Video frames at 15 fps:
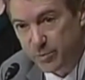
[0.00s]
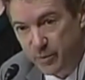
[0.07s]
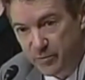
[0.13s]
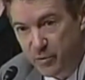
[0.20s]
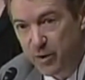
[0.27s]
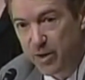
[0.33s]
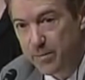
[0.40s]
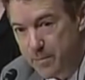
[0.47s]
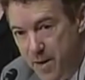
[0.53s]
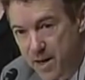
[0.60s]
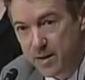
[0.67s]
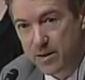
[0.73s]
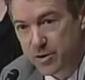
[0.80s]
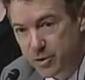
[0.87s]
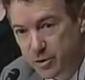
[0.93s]
before they made
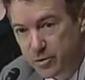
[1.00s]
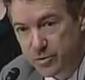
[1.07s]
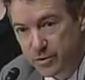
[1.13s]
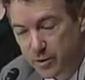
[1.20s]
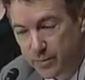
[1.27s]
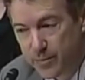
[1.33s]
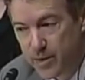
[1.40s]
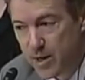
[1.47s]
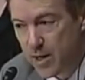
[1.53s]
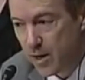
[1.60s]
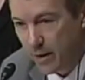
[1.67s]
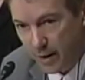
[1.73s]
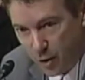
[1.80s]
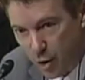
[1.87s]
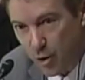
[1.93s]
us use them,
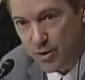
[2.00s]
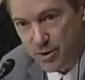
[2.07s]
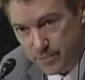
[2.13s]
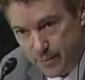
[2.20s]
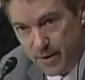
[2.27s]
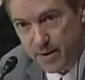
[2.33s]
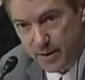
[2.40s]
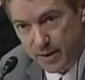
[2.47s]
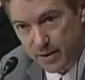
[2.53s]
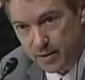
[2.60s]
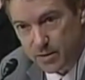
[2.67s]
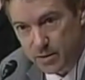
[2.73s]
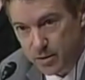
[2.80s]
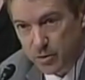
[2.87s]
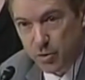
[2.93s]
costs money.
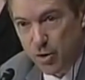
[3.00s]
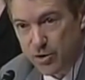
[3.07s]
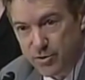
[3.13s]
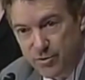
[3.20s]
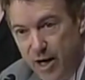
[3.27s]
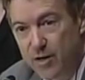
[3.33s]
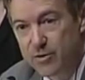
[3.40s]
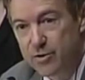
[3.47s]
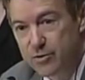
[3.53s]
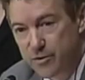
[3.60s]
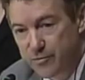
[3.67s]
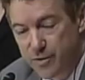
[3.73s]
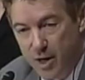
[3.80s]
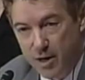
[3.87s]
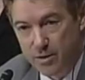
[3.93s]
It'll cost thousands of
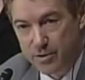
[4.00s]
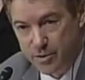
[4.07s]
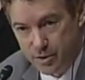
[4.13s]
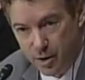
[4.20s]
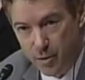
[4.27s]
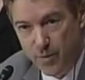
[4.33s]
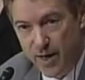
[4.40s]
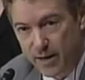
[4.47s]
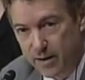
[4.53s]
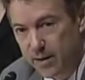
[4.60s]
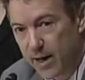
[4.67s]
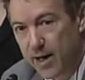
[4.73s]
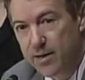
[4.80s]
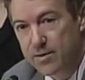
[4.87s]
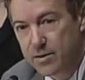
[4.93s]
dollars to go back and
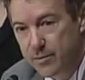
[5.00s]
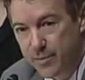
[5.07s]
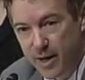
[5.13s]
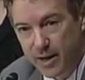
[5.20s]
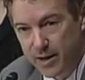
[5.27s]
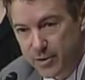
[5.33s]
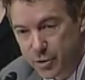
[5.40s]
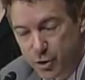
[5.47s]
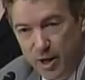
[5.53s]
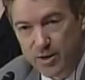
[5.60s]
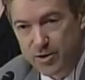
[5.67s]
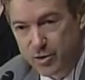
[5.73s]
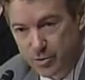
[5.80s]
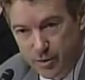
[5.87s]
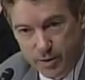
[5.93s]
add some kind of jet
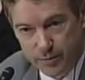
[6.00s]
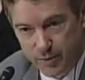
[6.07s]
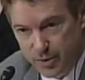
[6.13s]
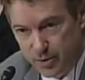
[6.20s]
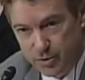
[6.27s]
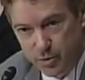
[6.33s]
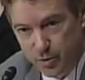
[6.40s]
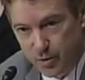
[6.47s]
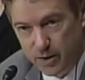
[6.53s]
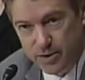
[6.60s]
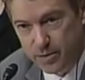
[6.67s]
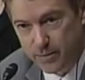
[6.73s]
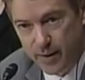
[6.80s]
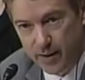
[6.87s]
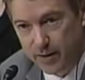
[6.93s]
stream to the toilets.
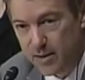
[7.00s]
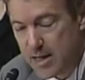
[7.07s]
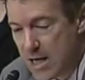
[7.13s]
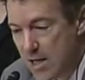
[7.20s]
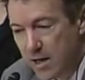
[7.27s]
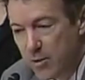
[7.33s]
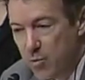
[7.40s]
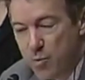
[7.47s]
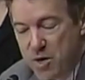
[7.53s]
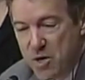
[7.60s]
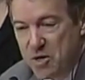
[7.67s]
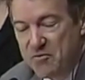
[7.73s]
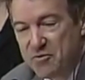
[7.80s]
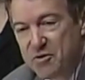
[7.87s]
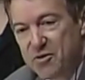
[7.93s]
We don't
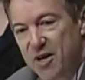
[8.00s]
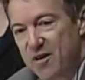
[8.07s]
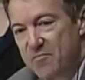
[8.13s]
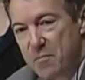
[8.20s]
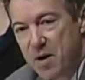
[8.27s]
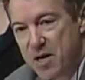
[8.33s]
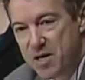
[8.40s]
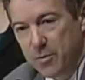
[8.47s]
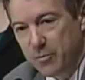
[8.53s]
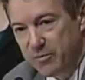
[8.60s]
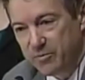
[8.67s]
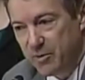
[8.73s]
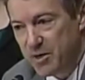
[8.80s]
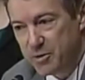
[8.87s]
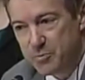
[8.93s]
even save money. We
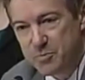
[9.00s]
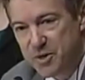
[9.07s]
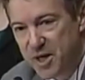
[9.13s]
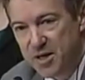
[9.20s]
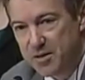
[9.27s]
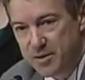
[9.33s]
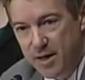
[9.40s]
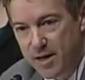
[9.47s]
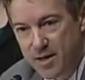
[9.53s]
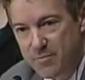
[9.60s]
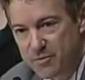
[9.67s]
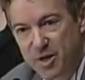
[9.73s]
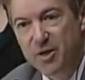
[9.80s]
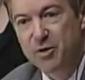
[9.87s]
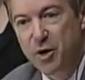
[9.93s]
flush them 10 times.
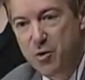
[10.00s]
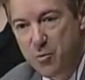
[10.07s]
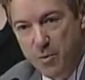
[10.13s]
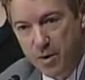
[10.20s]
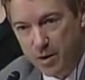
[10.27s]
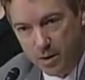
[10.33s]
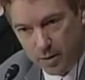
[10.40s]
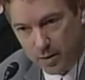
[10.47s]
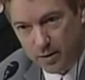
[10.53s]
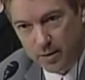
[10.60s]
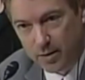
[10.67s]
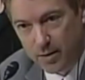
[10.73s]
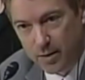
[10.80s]
They don't work.